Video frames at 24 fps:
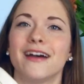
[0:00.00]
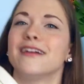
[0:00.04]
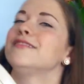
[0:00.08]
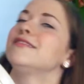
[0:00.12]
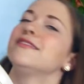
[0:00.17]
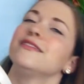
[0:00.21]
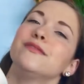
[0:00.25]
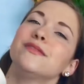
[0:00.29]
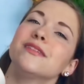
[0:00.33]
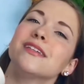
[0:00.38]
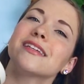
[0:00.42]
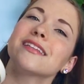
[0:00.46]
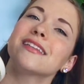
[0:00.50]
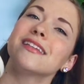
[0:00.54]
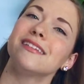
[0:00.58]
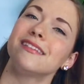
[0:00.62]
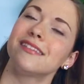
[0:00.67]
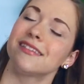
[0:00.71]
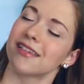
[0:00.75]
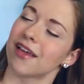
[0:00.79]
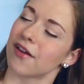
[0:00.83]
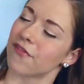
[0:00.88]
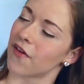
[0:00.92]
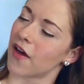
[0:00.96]
us using this
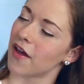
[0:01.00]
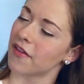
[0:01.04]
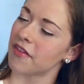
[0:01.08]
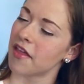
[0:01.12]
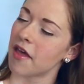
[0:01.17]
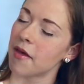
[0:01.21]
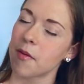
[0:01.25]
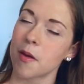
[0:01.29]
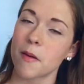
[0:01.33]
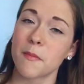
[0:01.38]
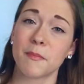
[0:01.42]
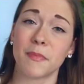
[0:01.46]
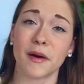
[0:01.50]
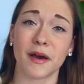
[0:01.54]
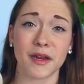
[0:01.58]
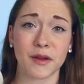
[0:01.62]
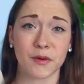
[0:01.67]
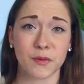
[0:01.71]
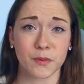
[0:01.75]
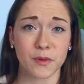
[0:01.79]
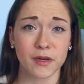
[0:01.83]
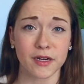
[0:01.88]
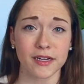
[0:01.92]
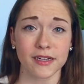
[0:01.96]
stuff on them, but
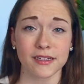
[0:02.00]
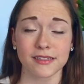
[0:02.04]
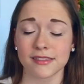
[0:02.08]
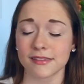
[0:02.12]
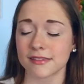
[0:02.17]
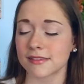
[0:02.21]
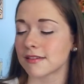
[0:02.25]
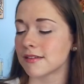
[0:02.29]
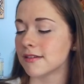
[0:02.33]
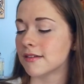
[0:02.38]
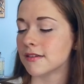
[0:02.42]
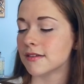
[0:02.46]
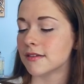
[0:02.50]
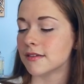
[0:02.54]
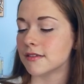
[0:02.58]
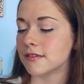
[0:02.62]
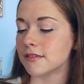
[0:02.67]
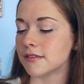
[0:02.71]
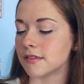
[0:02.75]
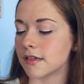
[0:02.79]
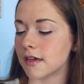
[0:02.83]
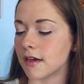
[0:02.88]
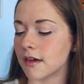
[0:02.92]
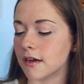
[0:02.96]
it works.
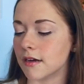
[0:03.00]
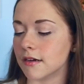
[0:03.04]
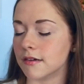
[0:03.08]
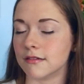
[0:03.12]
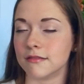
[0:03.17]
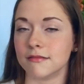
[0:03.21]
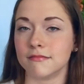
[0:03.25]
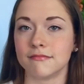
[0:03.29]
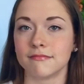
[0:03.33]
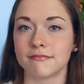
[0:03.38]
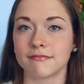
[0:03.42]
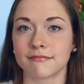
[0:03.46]
So